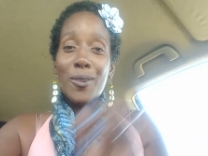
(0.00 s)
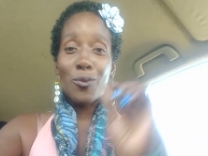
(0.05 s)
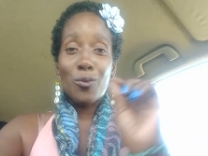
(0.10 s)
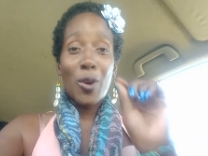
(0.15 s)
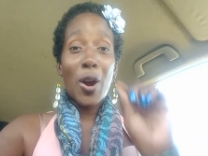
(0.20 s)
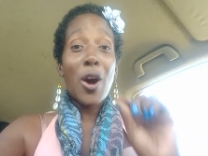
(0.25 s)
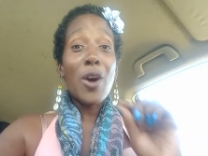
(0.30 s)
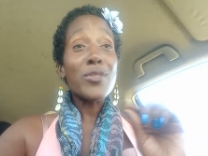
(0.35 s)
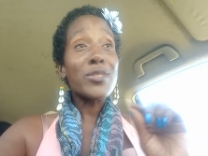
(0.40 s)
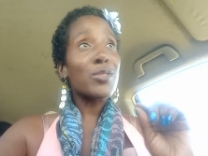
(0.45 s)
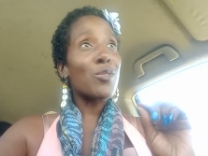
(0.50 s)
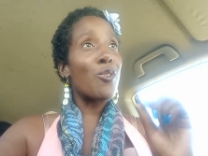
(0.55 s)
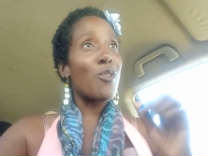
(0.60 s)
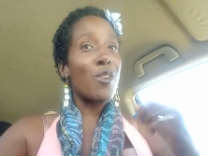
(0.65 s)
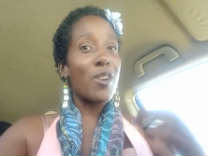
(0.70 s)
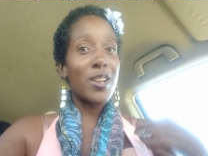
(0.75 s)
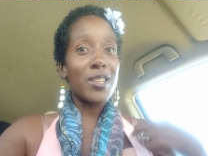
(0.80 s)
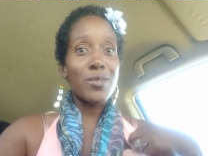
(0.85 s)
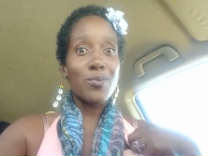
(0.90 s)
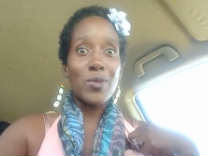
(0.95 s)
Rose
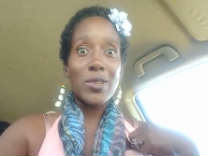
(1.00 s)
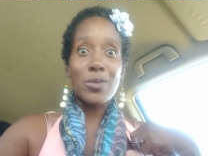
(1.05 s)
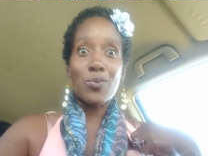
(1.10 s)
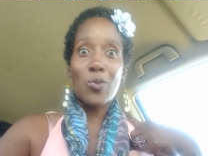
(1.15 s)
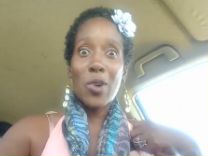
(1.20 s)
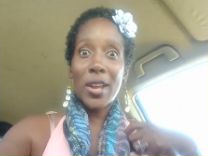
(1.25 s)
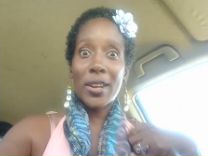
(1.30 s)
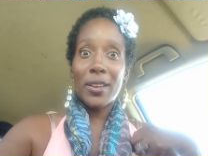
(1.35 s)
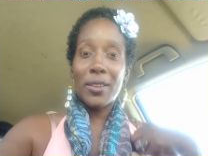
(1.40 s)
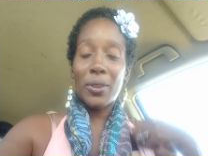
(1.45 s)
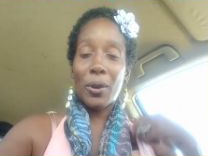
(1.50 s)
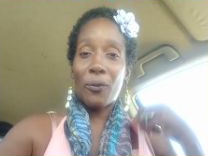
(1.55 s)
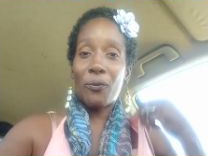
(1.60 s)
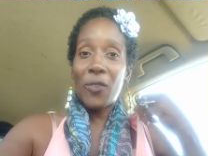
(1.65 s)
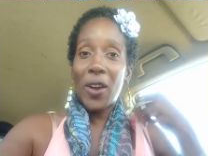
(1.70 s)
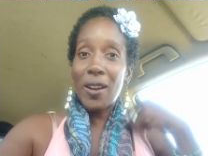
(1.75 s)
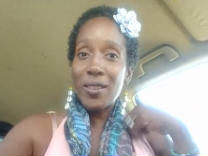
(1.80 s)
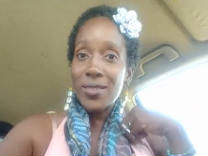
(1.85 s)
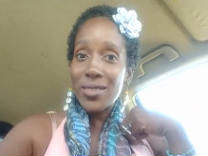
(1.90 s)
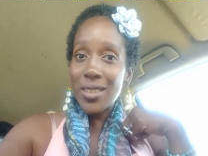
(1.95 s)
quartz was one of the
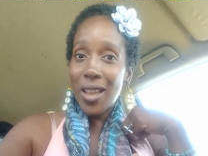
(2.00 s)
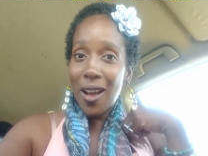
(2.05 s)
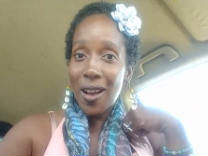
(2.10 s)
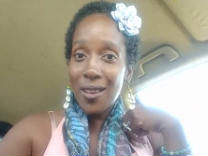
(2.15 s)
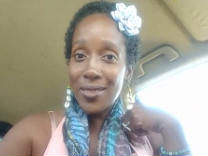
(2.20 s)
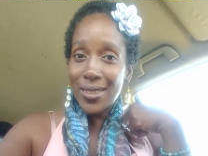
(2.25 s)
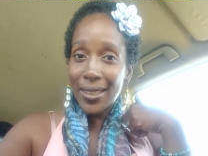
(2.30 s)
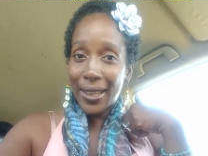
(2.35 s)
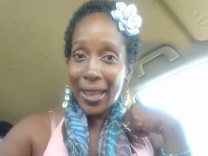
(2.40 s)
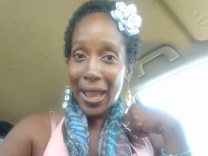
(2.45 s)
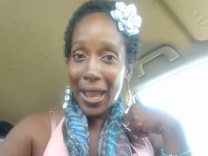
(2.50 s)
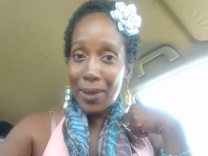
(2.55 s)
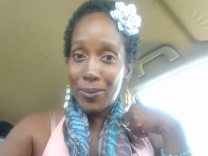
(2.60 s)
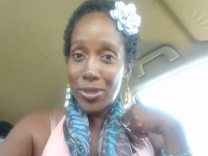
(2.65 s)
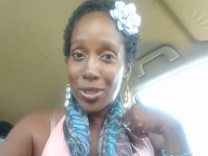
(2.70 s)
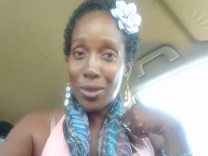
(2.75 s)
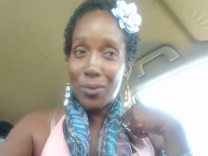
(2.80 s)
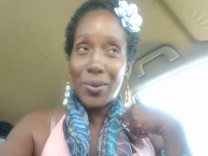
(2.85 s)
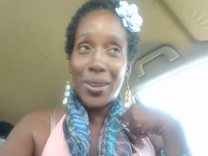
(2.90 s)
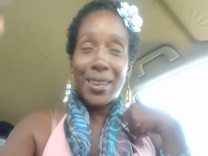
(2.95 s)
first stones that came
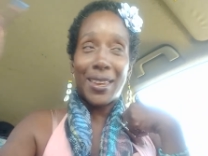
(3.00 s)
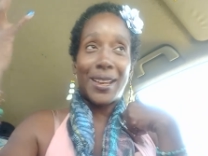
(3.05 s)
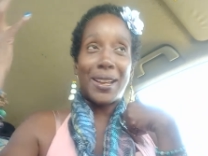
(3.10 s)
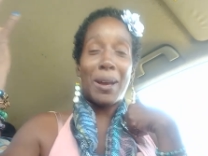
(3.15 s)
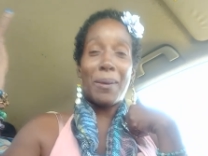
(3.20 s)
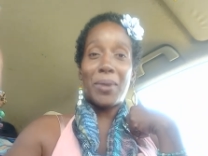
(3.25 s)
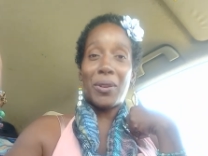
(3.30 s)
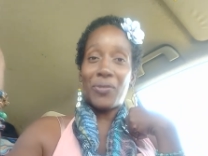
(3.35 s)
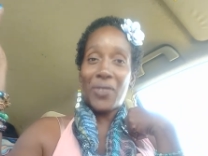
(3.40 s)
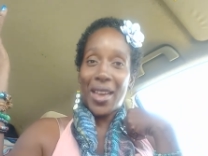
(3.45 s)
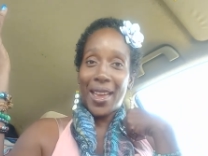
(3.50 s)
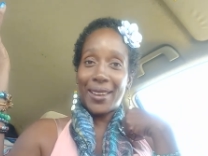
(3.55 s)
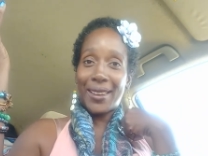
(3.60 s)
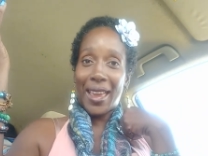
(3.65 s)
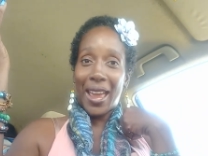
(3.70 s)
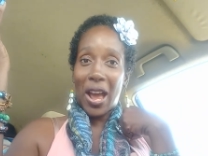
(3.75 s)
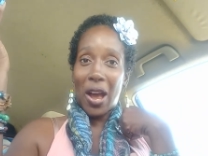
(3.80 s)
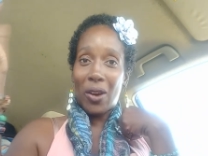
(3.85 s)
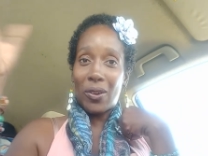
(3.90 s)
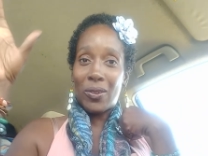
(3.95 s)
to me, and come to find
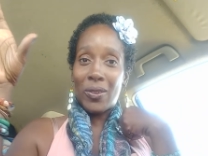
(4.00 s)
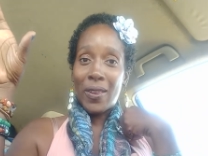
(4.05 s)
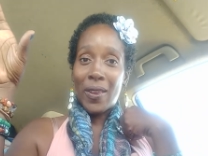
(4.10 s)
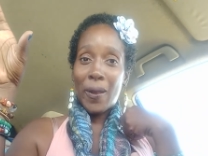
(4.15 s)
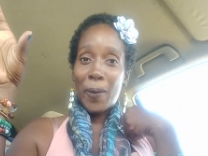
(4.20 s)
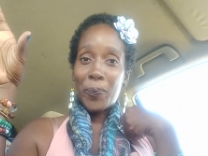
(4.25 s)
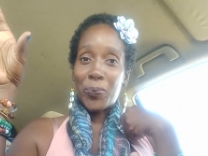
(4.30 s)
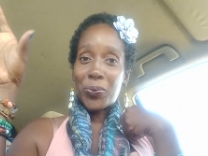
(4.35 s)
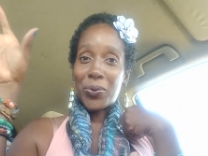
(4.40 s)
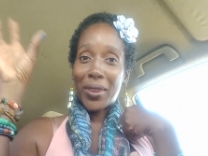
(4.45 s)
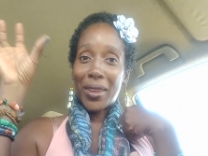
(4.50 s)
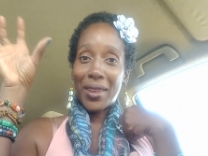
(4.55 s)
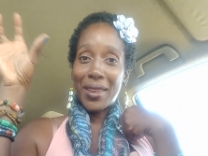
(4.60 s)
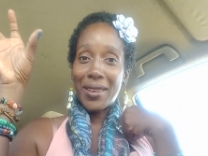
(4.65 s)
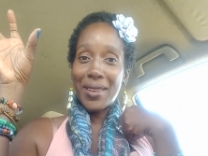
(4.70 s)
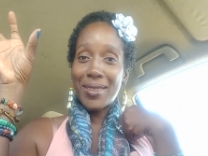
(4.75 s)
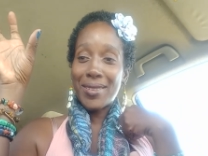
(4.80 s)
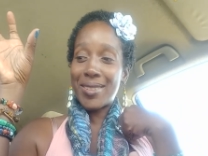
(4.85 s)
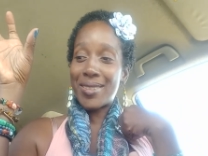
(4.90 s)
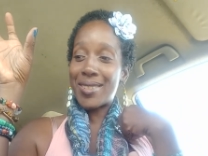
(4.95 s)
out,
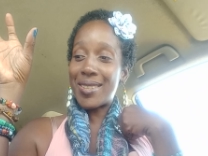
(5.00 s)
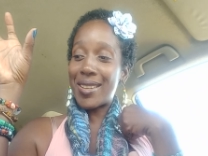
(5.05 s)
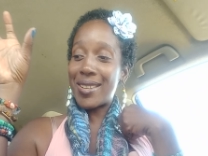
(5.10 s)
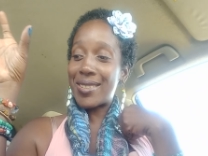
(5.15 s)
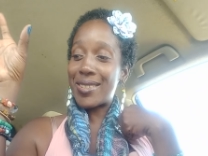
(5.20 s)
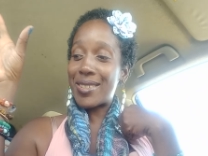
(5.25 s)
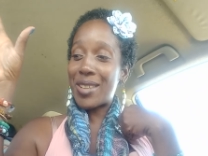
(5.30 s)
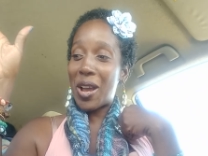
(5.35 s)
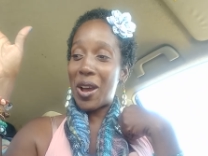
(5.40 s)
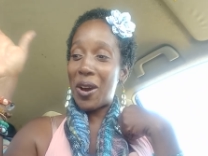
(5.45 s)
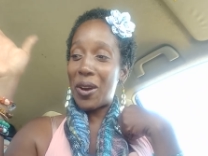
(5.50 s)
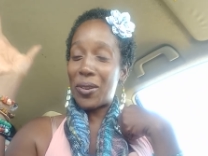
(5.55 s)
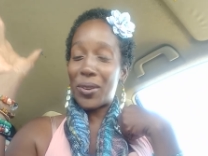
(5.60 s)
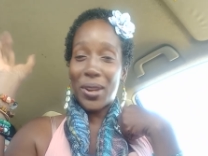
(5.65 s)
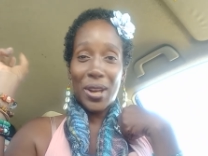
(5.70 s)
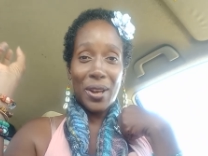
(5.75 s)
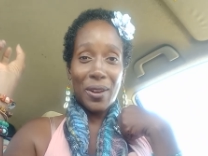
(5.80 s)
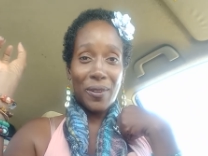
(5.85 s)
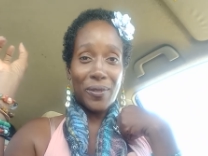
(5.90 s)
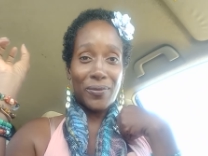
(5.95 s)
it's the stone
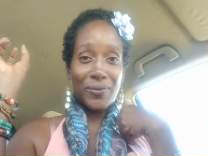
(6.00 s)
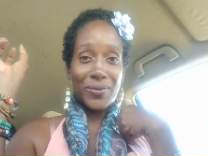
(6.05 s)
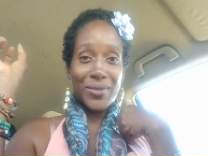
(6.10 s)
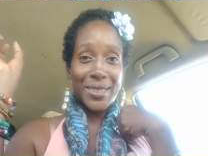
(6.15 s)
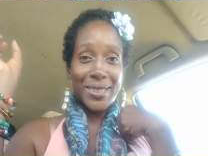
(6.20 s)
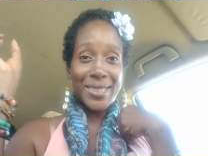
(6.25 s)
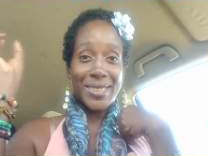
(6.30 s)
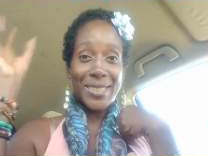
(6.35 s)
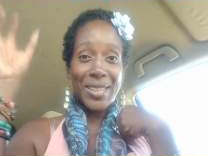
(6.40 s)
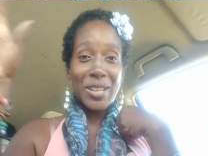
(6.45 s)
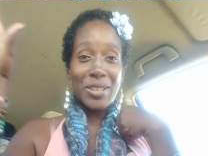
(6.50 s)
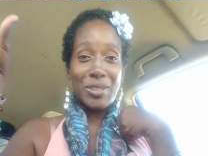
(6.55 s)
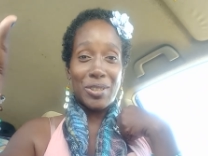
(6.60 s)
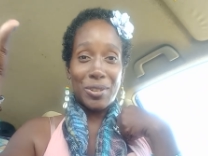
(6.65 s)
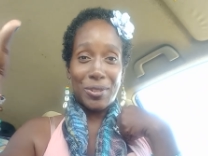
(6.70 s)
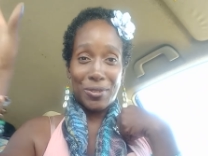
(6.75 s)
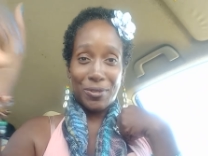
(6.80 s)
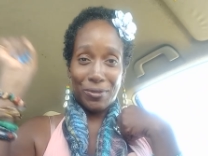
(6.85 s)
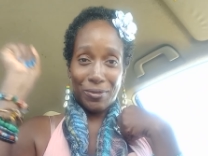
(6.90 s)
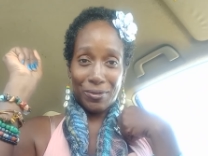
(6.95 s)
of the
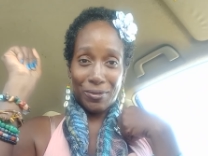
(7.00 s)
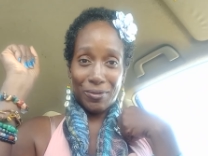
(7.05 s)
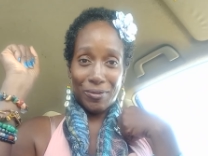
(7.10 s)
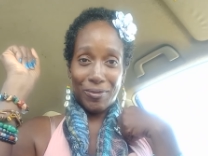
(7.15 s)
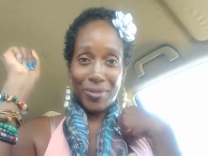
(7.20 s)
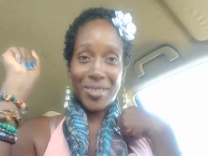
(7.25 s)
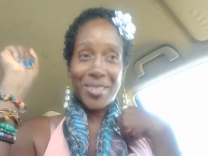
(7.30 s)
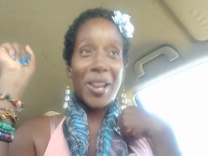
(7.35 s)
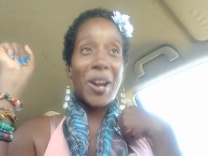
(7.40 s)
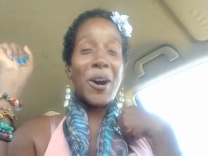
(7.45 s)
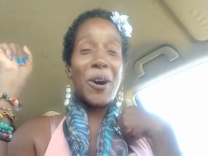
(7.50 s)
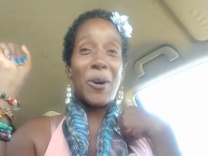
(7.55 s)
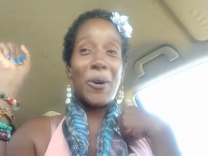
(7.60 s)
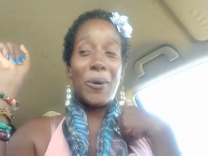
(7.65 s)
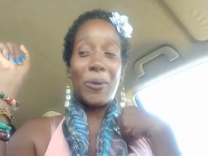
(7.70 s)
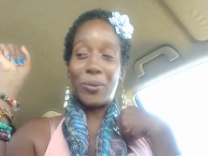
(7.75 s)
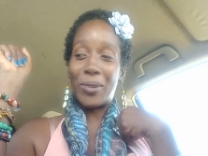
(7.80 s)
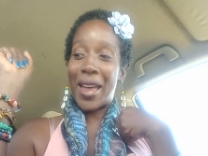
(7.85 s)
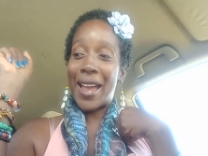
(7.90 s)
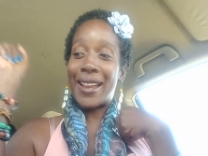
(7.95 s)
center
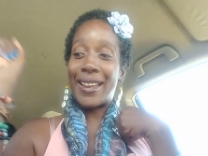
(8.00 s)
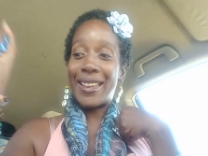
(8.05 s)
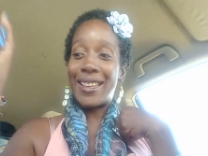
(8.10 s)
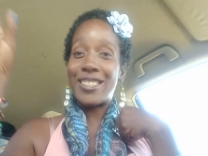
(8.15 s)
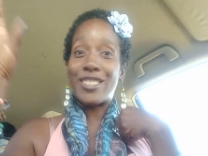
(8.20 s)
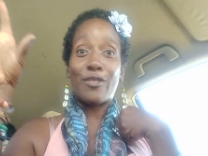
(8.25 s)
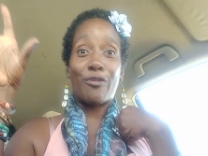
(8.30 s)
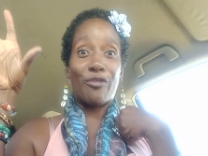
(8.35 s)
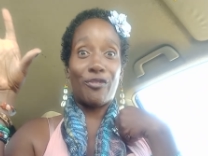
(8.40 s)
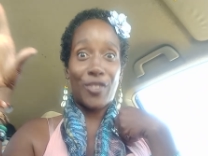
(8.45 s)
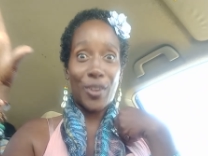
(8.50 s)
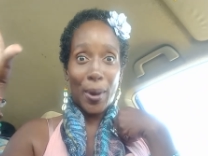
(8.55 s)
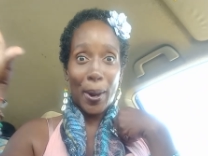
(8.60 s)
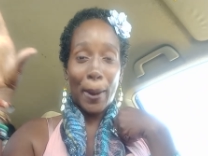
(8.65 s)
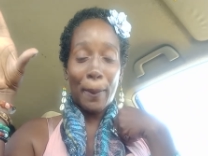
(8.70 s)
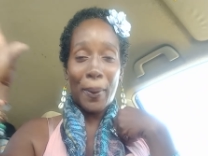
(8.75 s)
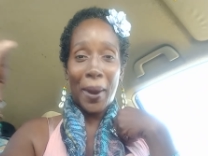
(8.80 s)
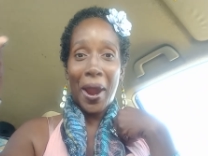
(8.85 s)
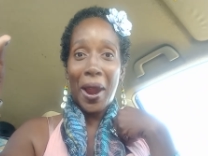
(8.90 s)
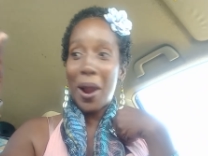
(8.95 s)
stone. Like, it's
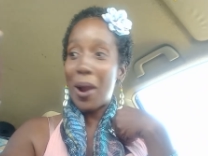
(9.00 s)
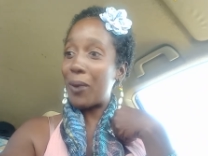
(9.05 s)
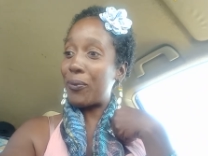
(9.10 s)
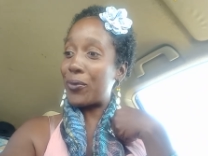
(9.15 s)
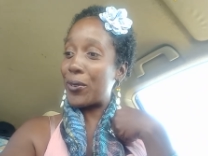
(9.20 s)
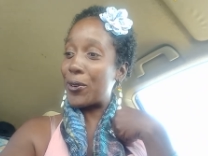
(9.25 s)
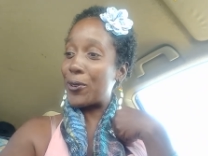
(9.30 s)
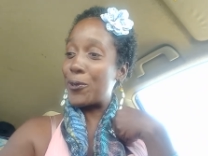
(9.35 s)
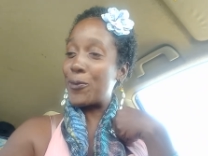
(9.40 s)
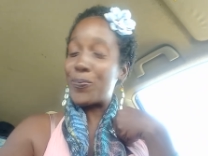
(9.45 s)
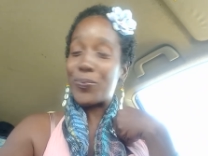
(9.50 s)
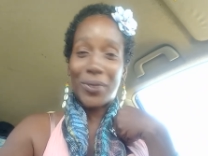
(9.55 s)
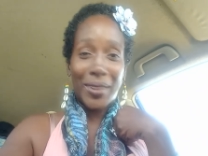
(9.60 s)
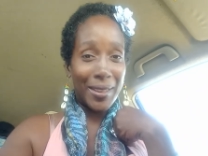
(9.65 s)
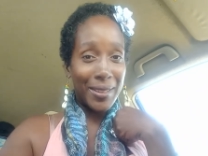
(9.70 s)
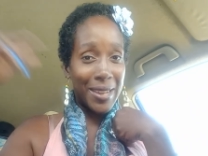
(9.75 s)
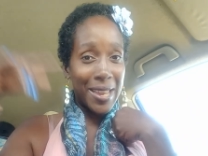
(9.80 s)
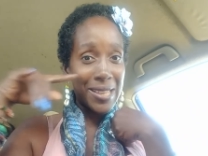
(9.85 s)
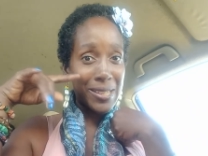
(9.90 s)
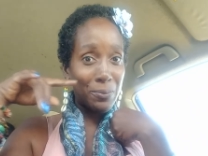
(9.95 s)
very powerful,
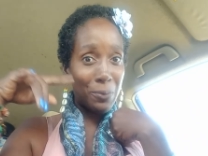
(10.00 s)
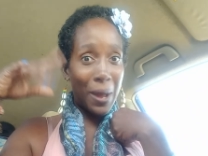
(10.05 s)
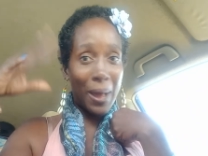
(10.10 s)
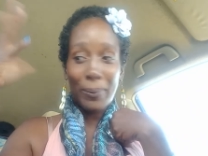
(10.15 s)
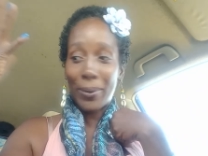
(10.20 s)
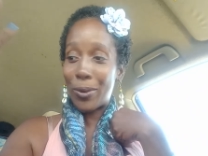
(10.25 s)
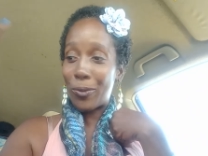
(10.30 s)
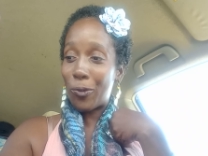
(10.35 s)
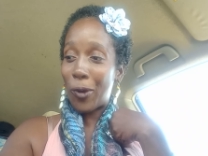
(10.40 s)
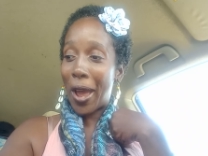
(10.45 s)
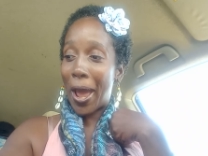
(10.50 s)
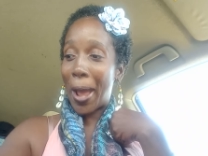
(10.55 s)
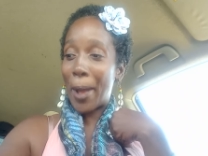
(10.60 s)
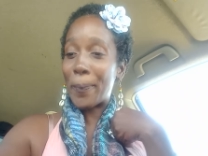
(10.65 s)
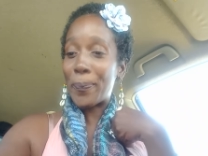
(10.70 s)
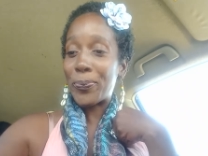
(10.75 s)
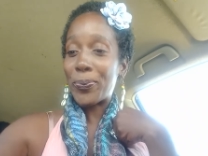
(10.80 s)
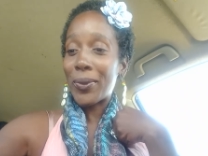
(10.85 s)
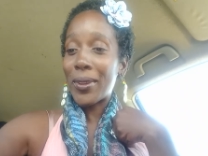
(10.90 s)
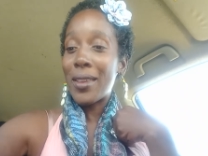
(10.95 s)
and that's probably why.